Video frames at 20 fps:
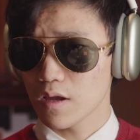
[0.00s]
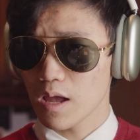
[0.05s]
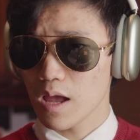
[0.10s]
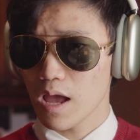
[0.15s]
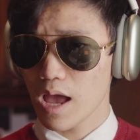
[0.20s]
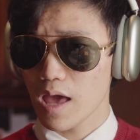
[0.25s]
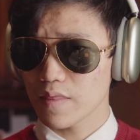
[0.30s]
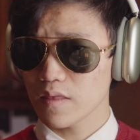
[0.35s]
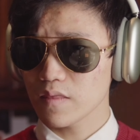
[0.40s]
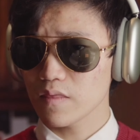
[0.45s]

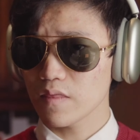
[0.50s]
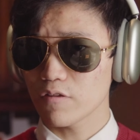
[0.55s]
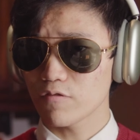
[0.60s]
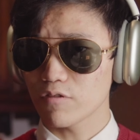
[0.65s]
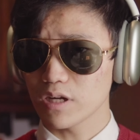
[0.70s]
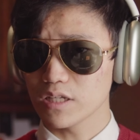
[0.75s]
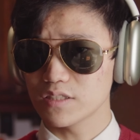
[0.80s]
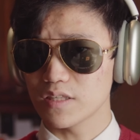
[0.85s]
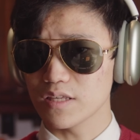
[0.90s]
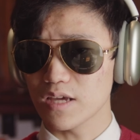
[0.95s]
And then they
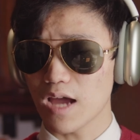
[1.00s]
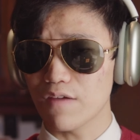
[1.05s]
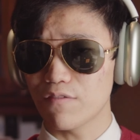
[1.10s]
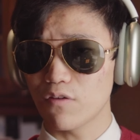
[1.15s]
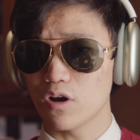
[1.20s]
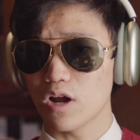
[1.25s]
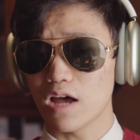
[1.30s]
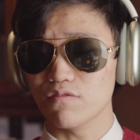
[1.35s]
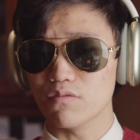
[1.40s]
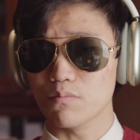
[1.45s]
released the
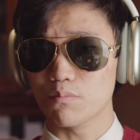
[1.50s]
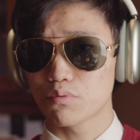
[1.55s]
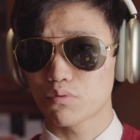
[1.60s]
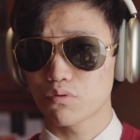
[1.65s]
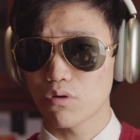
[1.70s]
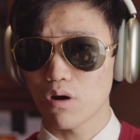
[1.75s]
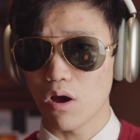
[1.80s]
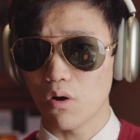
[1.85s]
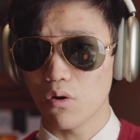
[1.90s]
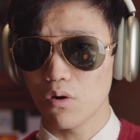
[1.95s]
iPhone 11
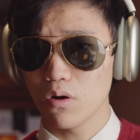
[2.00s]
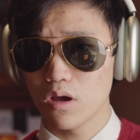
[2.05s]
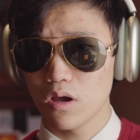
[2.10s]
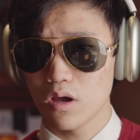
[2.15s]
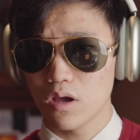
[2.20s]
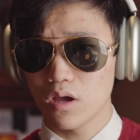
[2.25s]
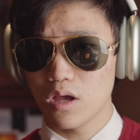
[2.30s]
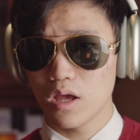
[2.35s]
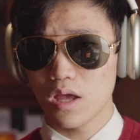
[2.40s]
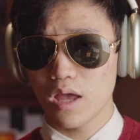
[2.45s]
Pro
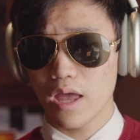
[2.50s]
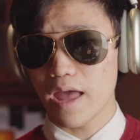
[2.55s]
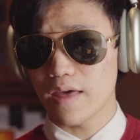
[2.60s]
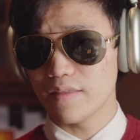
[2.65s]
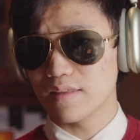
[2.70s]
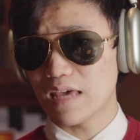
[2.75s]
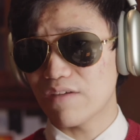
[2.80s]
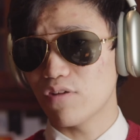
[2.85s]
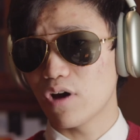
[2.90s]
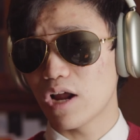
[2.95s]

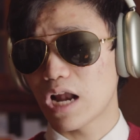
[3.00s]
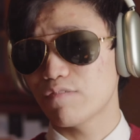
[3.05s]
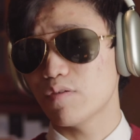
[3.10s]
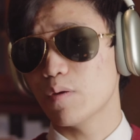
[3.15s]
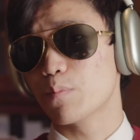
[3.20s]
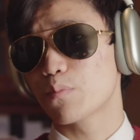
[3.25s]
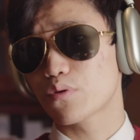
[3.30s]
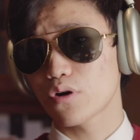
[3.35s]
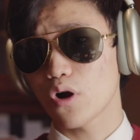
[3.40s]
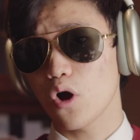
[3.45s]
and the iPhone
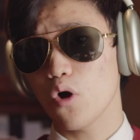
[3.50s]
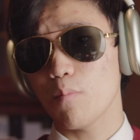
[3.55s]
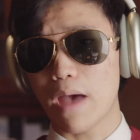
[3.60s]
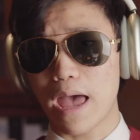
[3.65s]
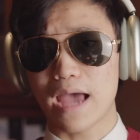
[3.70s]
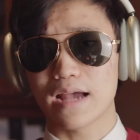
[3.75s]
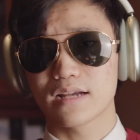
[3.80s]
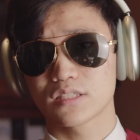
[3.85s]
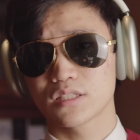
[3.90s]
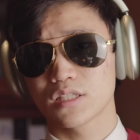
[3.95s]
11 Pro
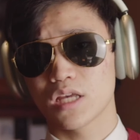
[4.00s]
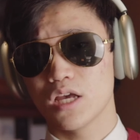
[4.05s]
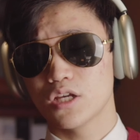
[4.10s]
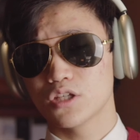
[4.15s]
Max.